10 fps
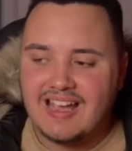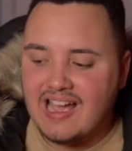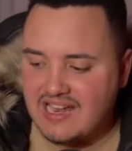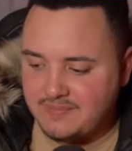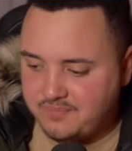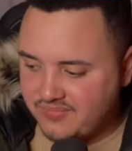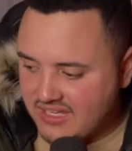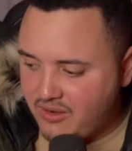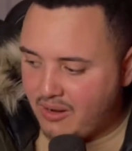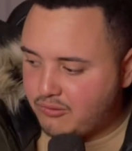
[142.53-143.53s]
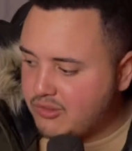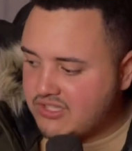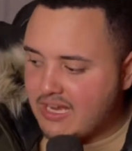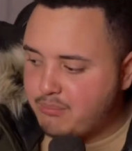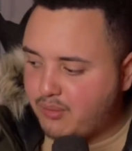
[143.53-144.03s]
And, you know, I will
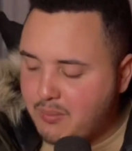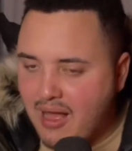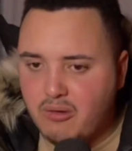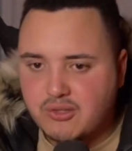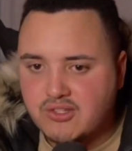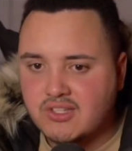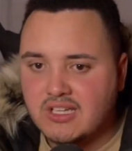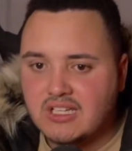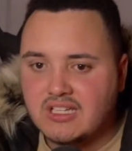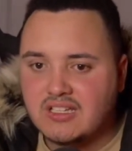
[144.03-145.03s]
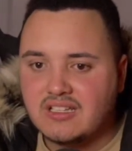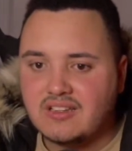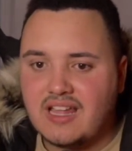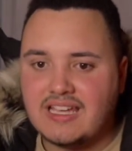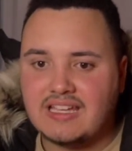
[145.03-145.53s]
say Blumhouse,
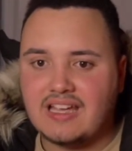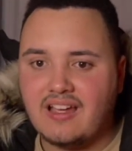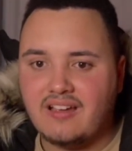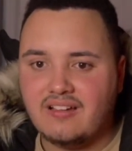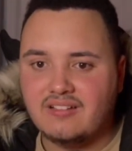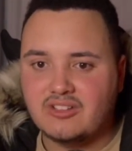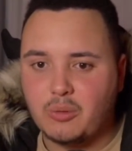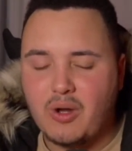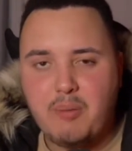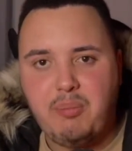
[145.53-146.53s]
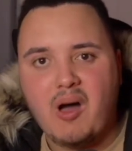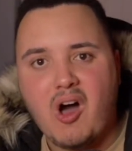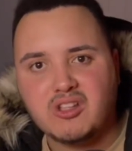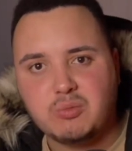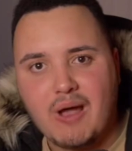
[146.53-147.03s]
like, there were
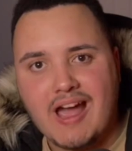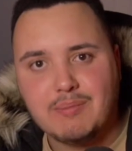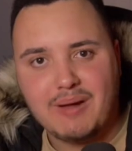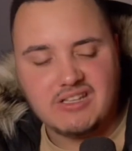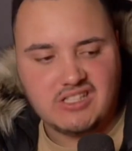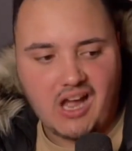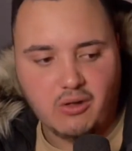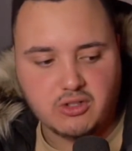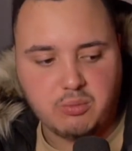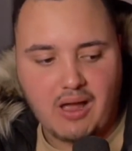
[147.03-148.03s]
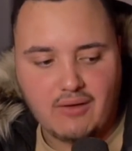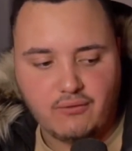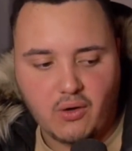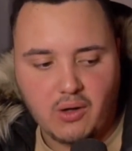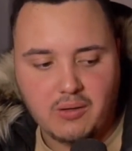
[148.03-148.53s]
parts where I had my doubts, where I
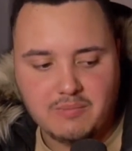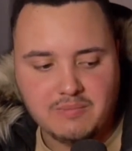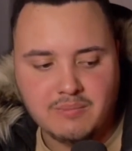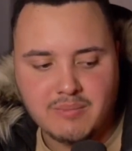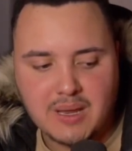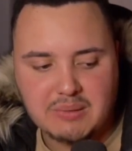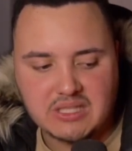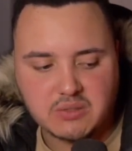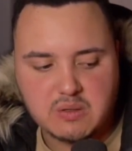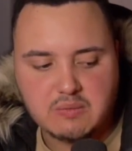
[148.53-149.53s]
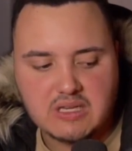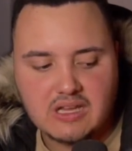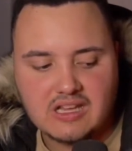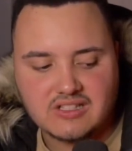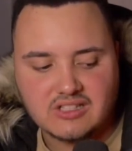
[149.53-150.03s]
thought, maybe this
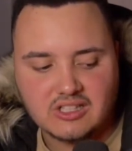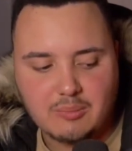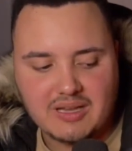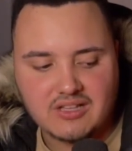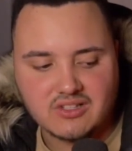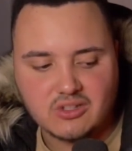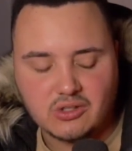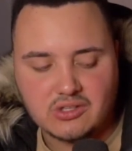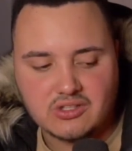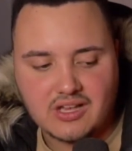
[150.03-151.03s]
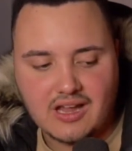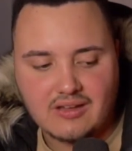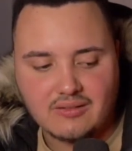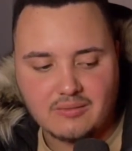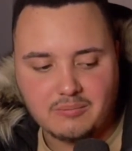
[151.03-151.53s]
movie isn't gonna be as good as
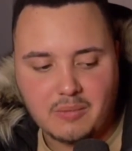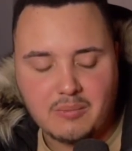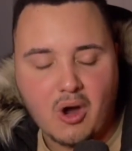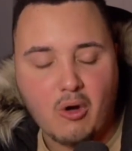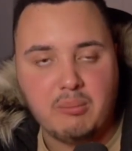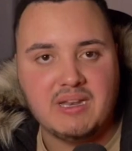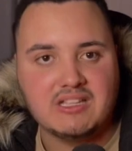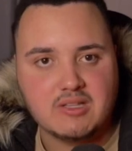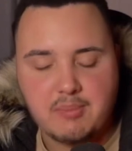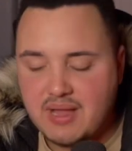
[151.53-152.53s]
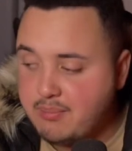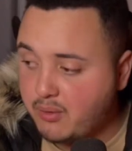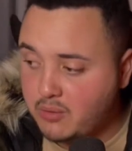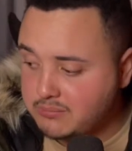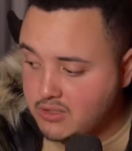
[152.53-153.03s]
I'm hoping it to be.
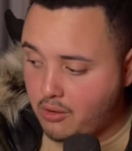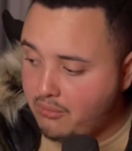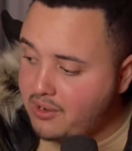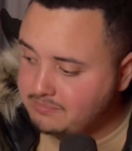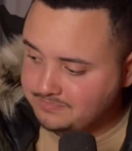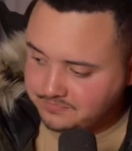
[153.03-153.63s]
But you know what?